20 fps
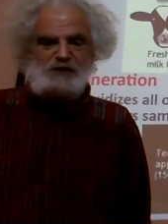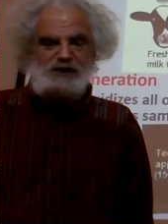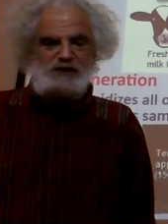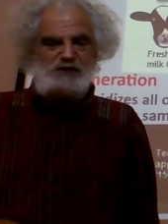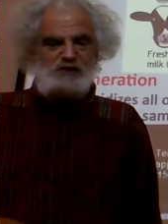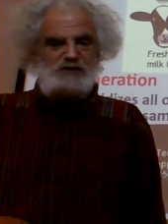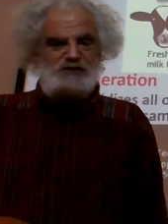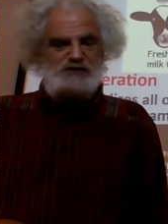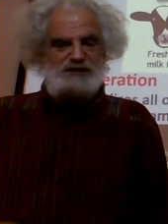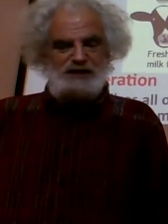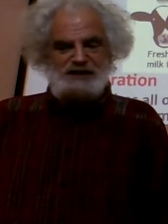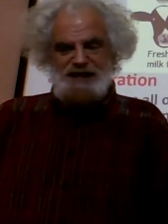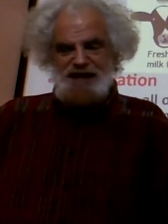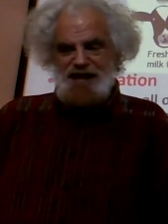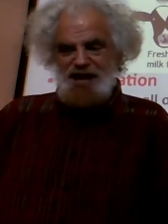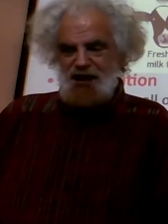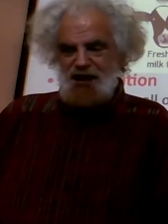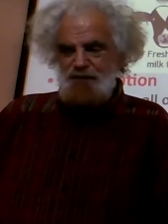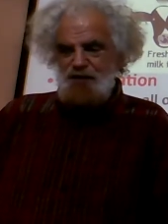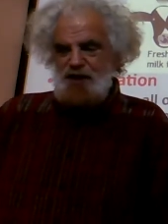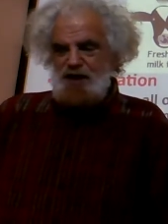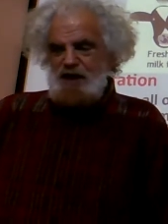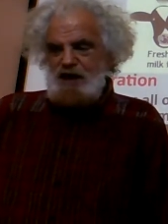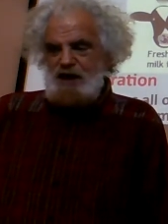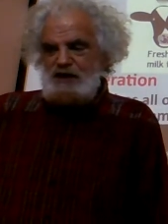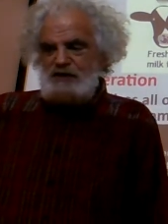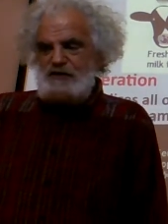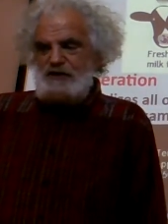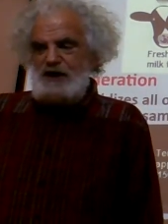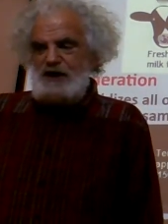use in the lab,
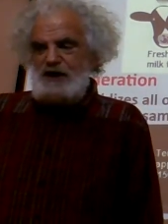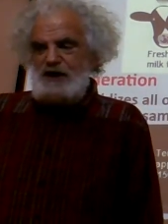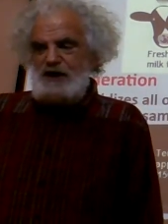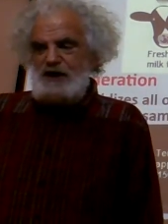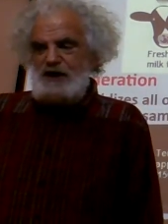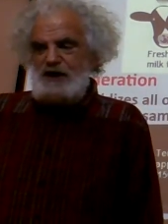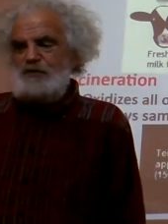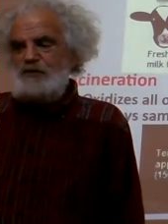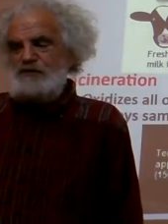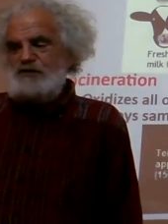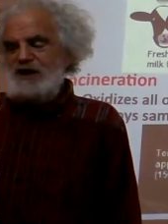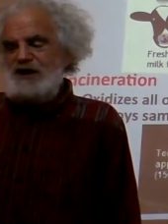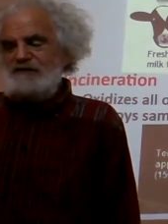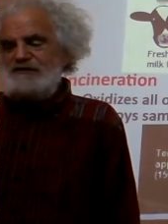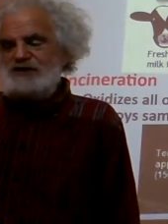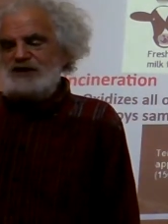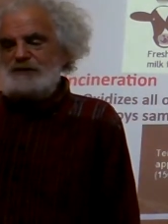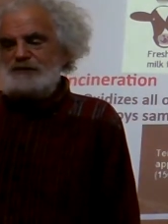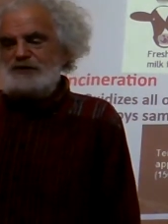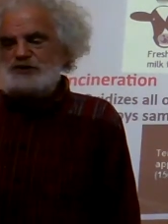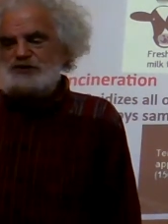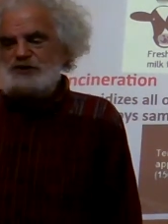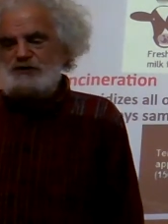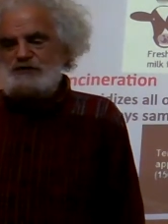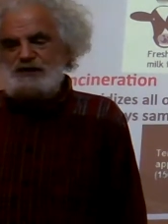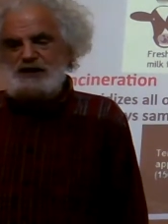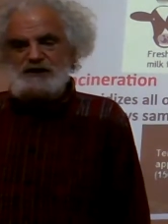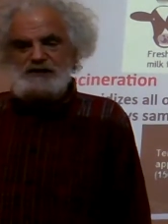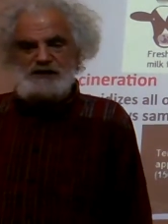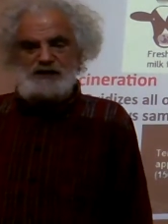where you have a temperature
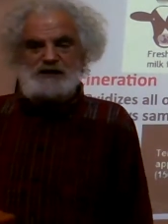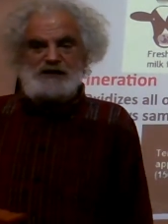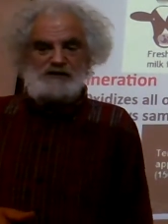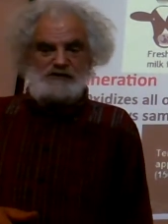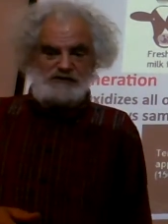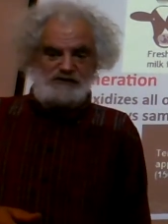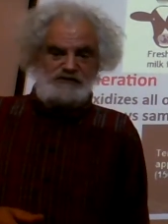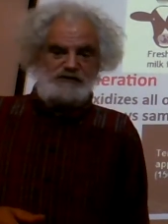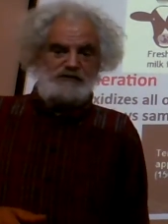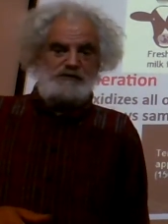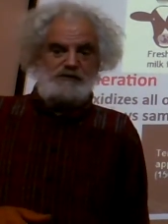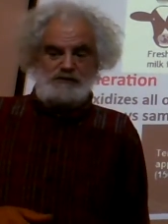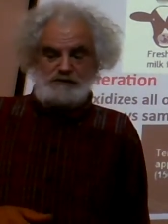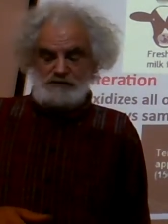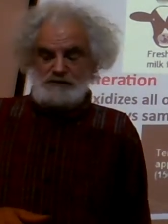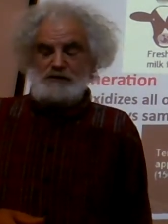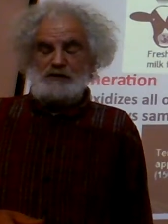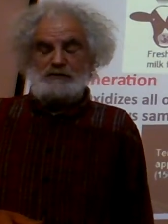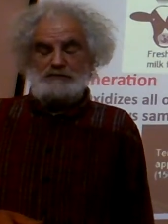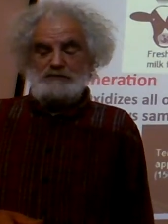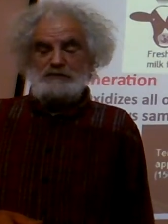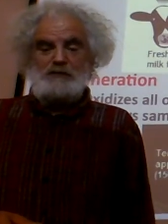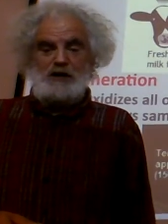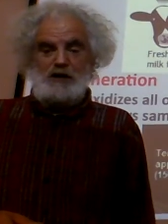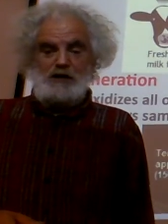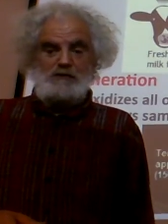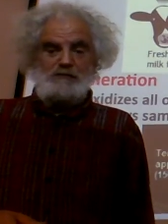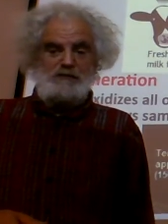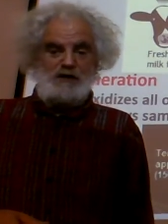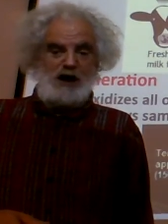that is,
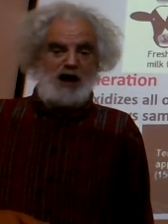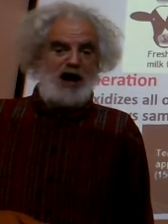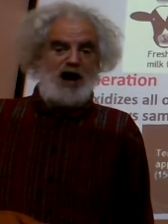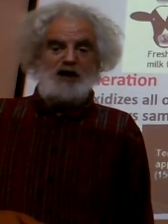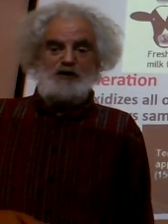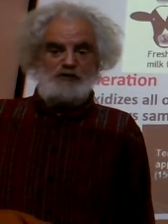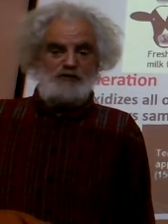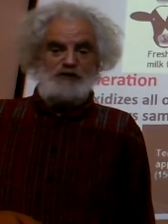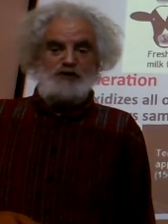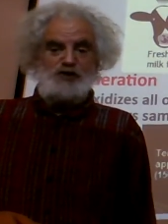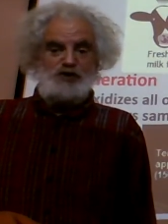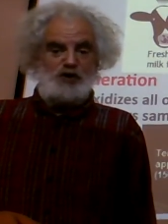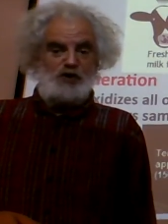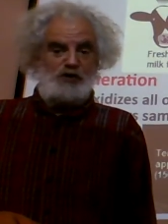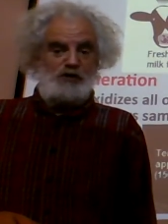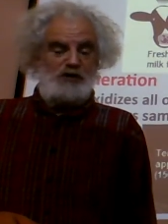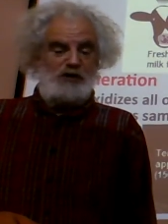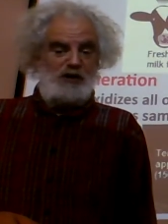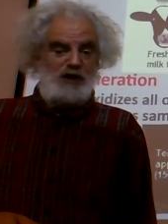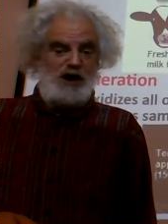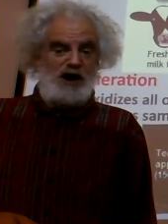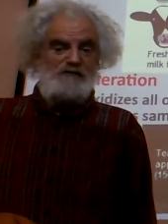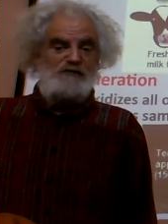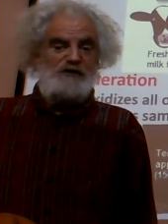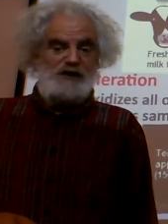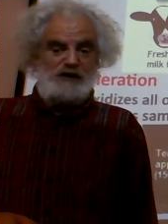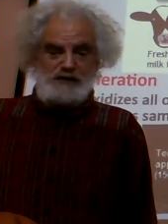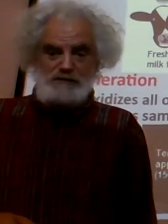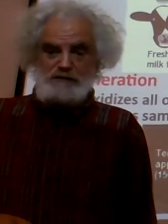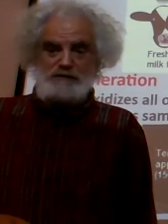hotter than your
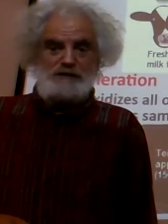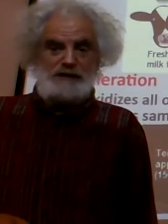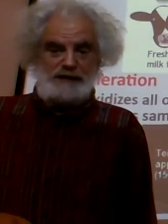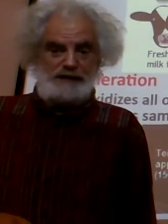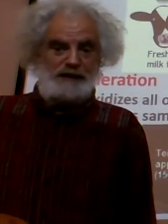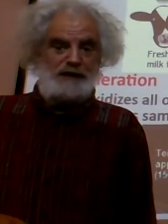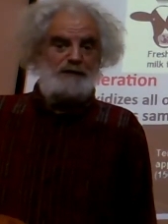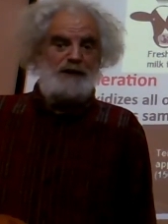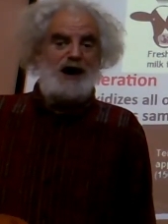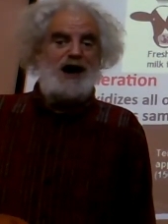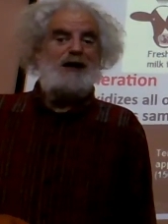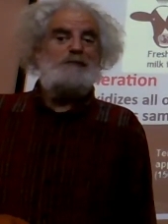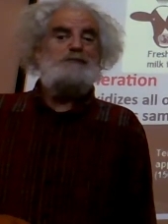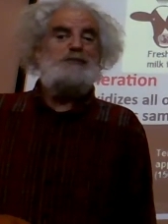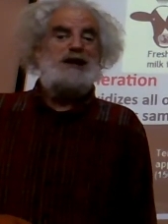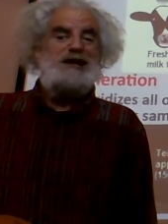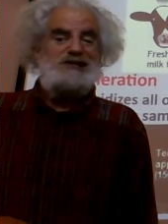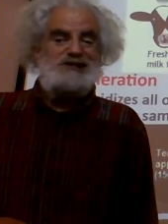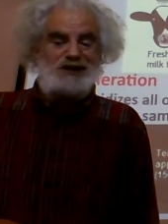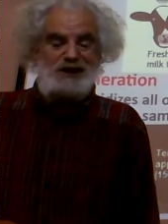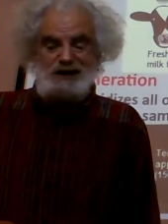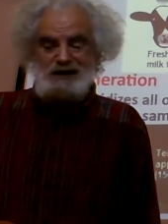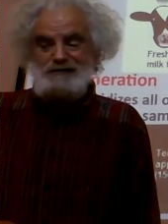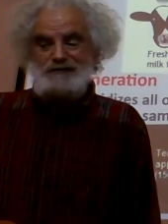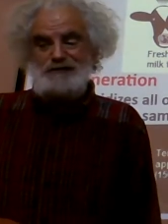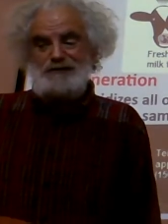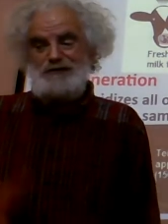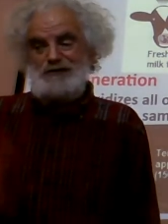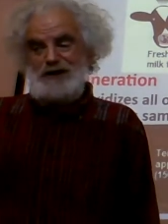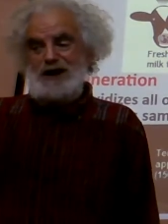oven, like a hot pizza
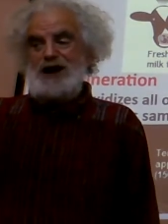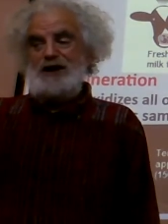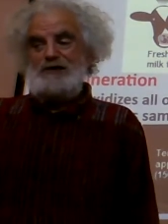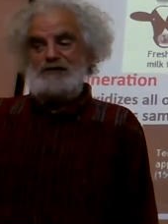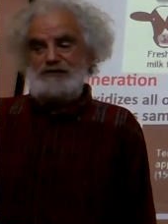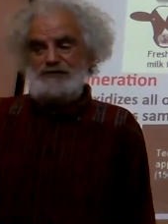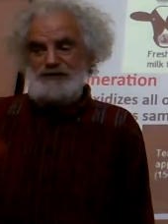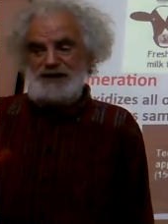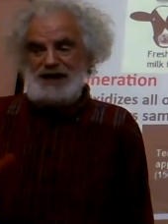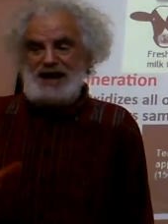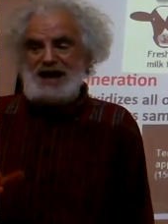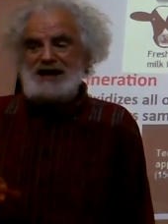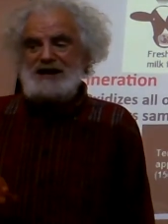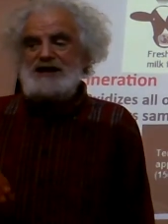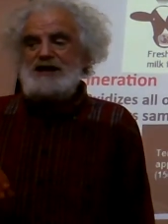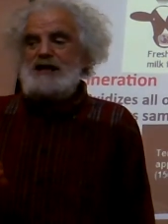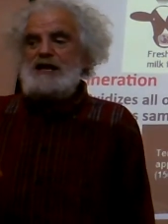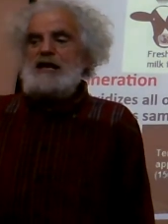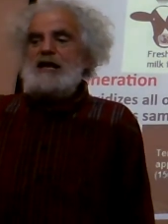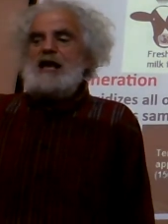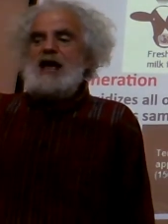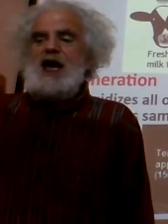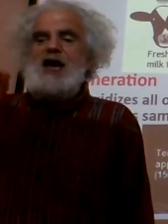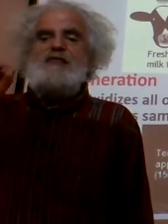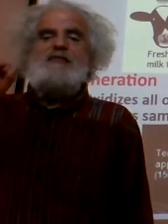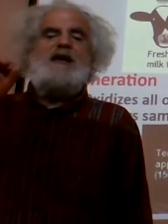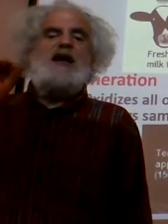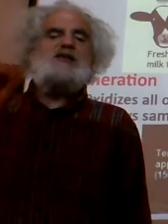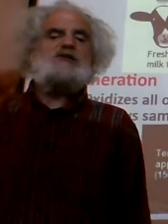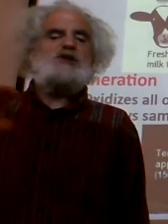oven or hotter than that. And
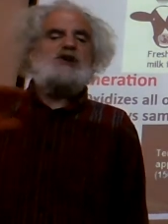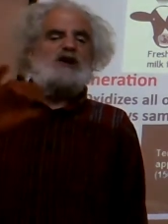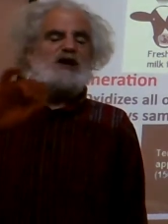that's going